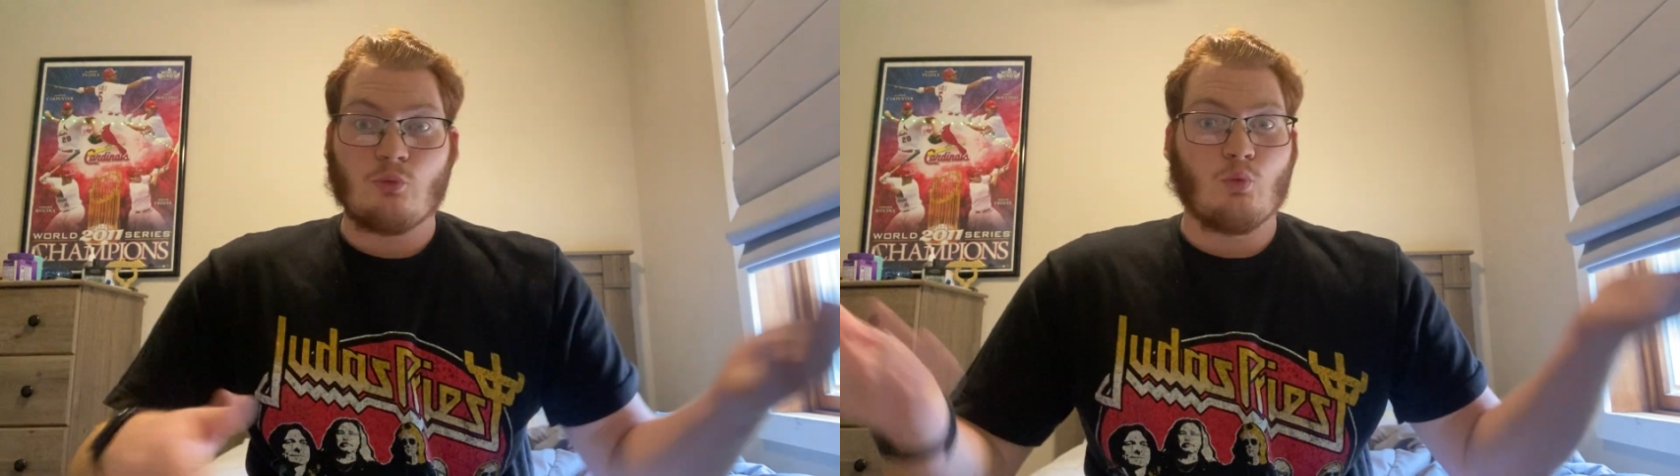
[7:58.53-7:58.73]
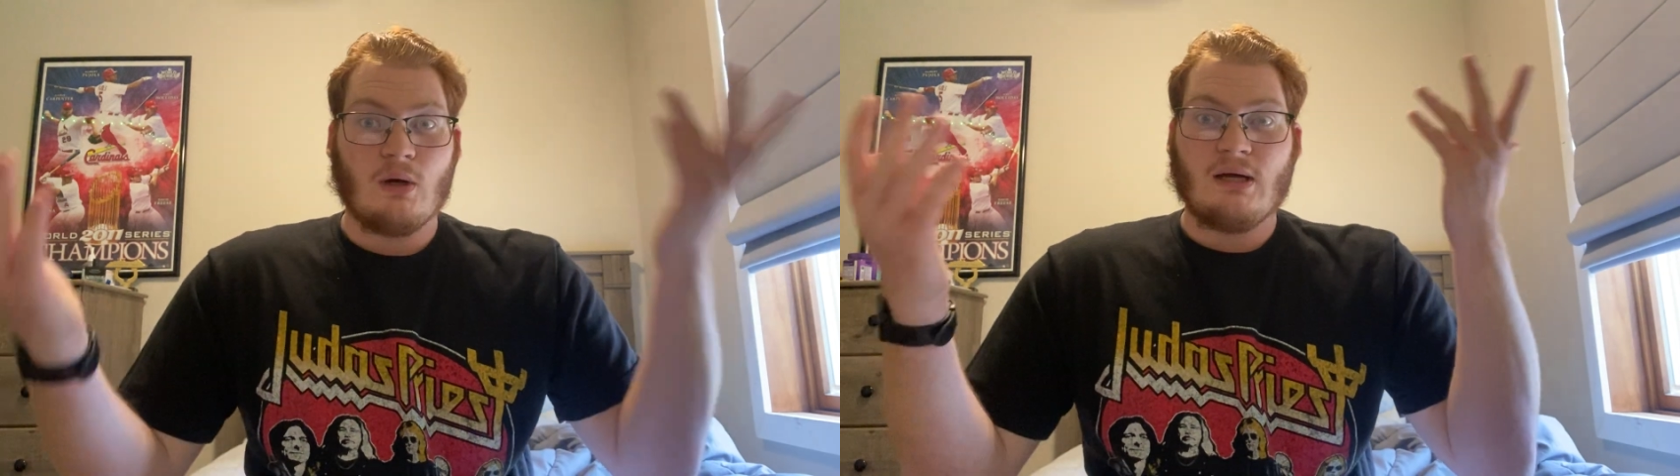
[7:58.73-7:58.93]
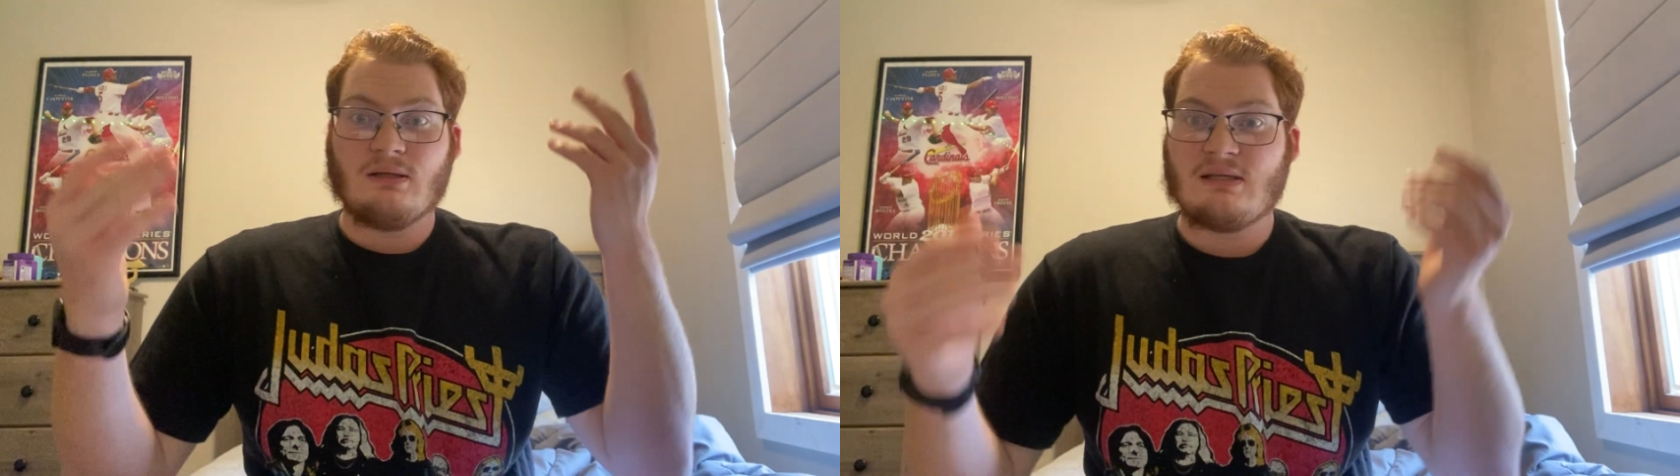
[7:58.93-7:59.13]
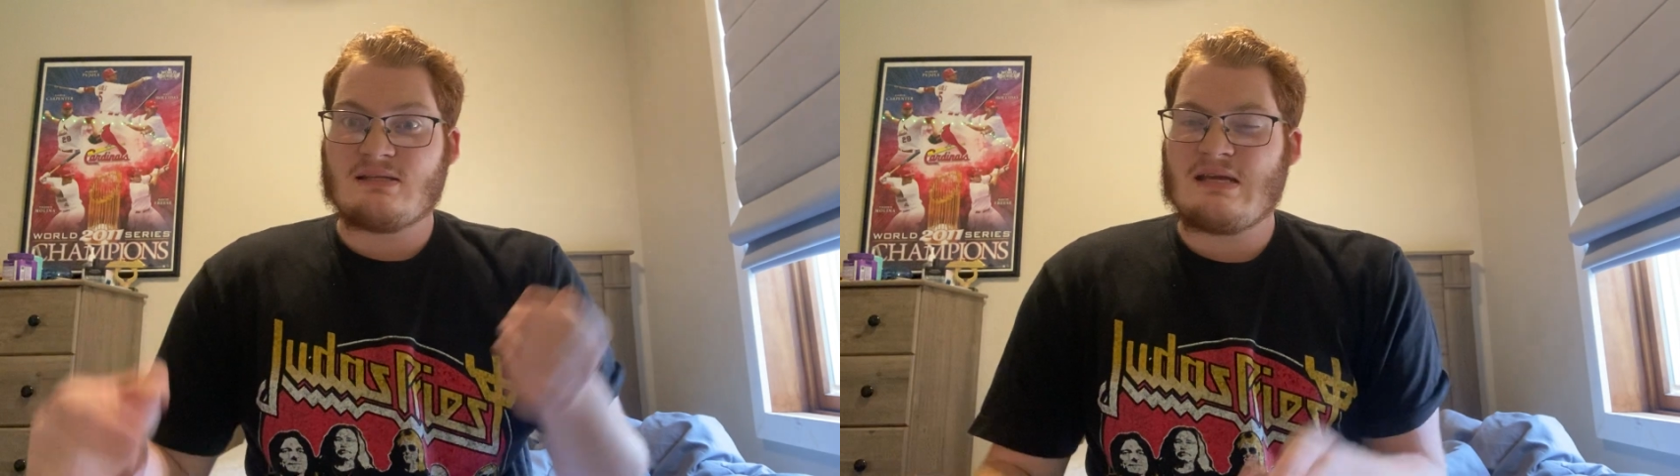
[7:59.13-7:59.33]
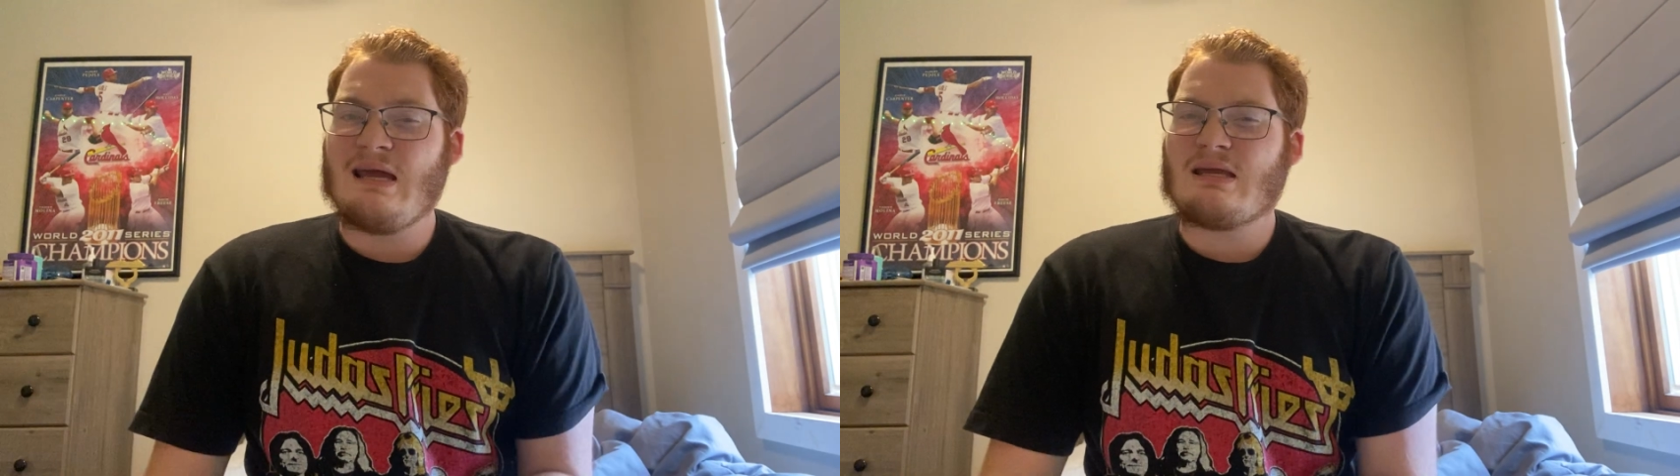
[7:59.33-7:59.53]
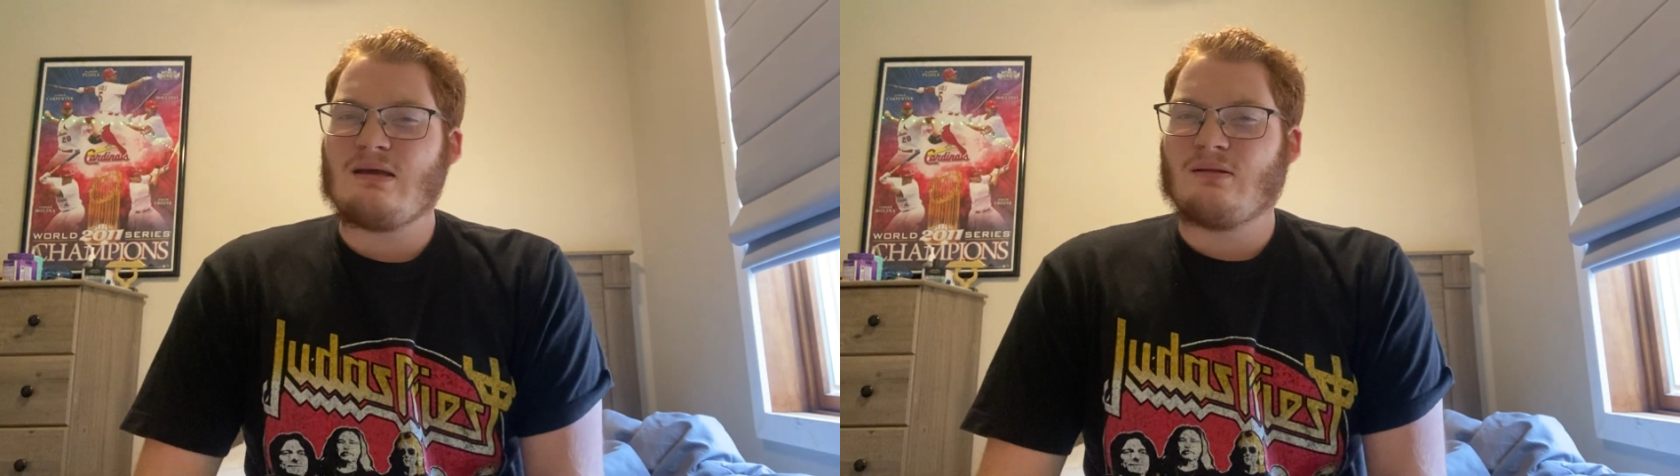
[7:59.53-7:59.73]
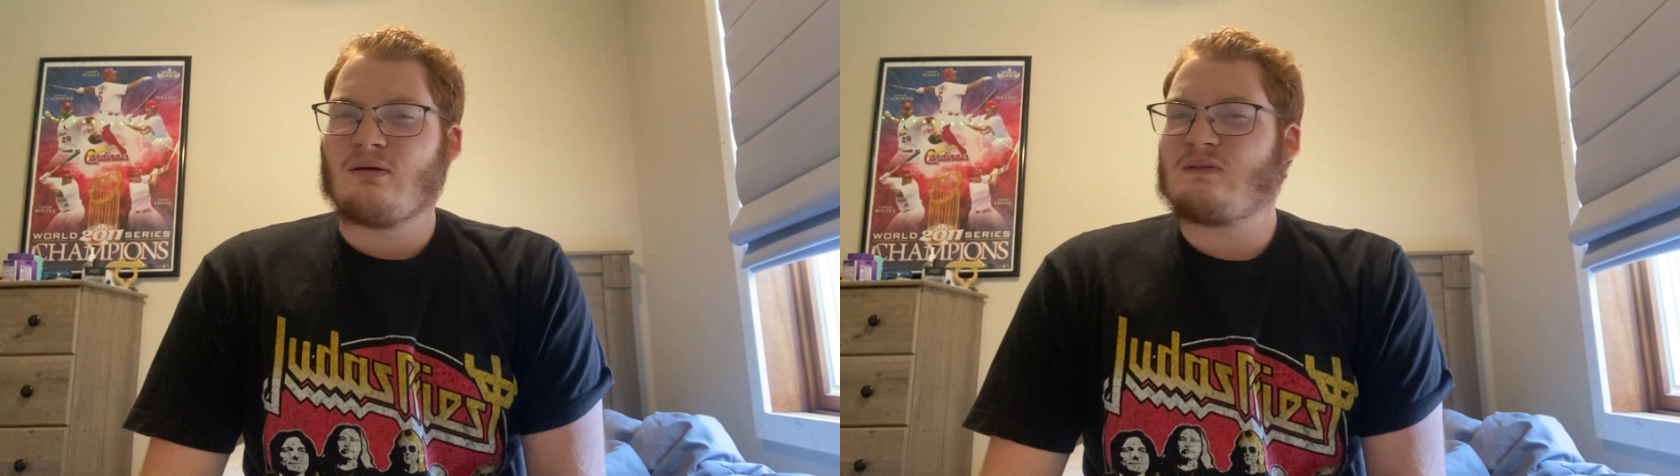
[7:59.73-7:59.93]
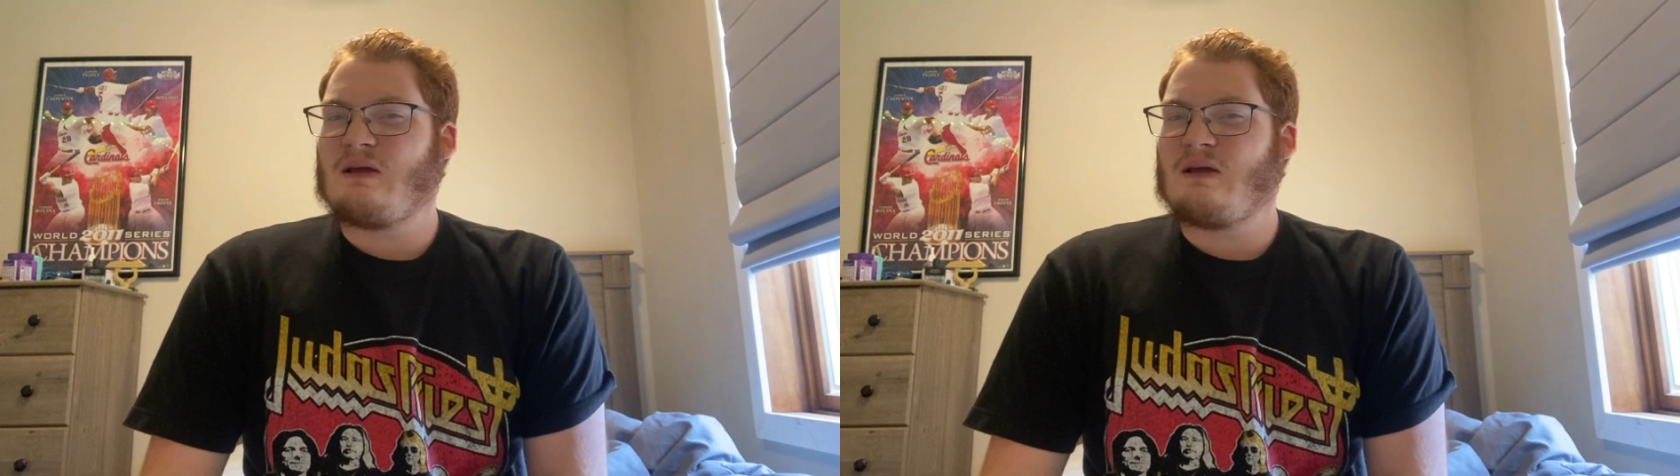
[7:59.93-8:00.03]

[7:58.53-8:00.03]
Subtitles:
well, the tanking looked